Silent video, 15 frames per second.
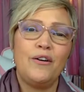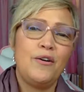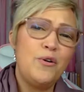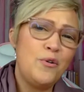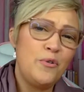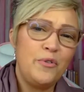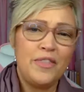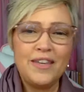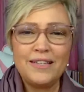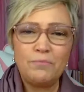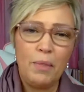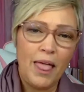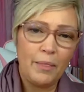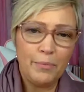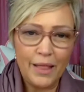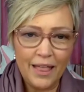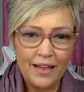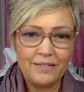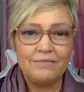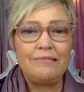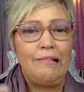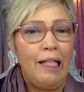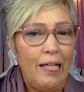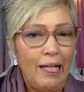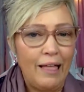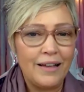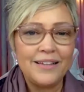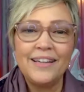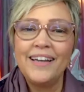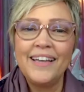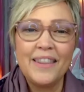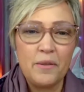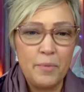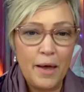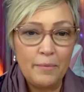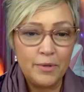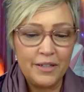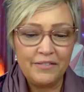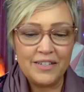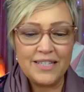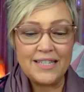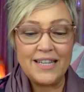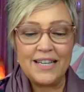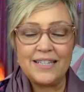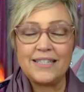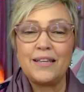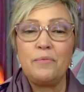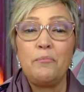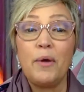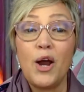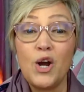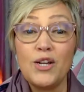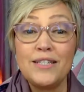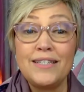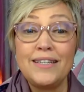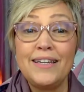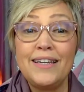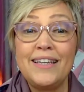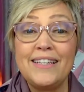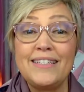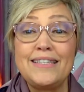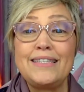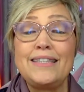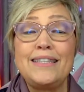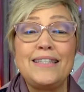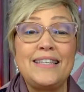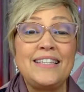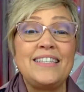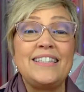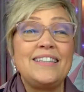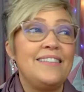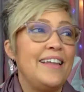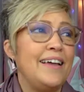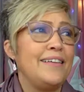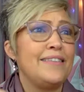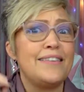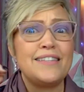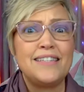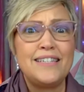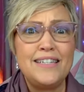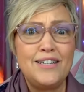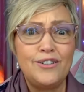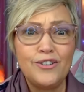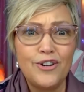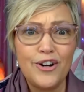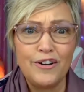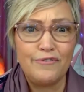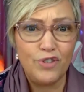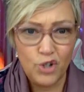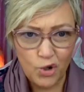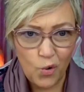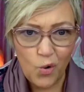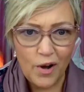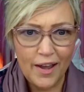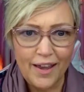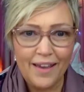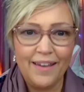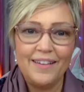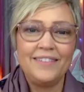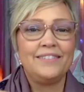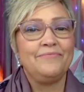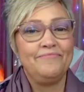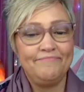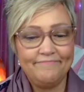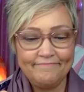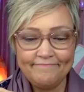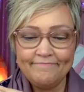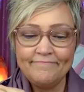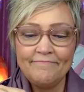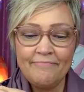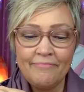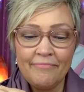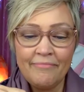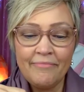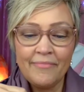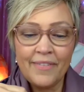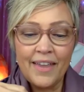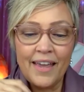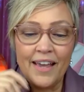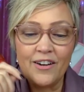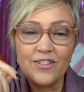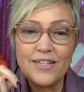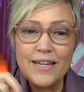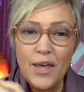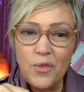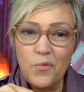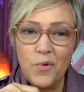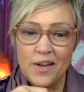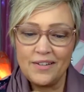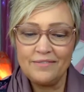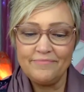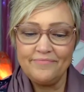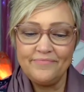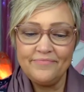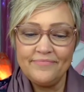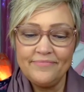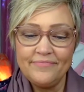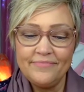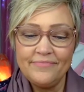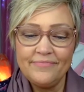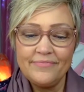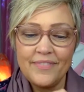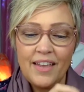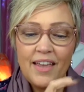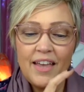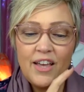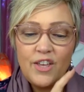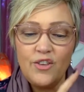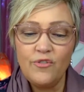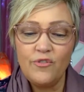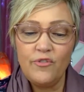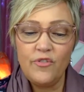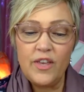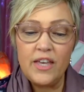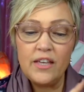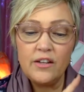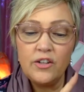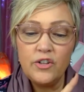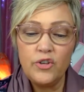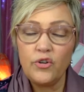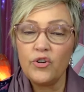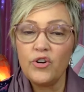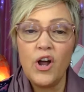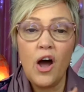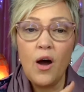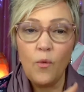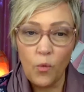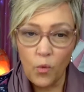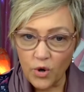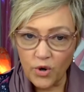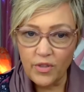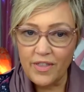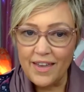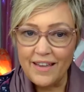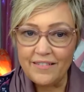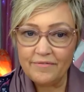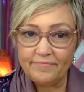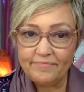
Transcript: Oh, this, blah, blah, blah. The Bible even says comparison is this, like the stealer of joy. Here's another one. You feel you're not worthy.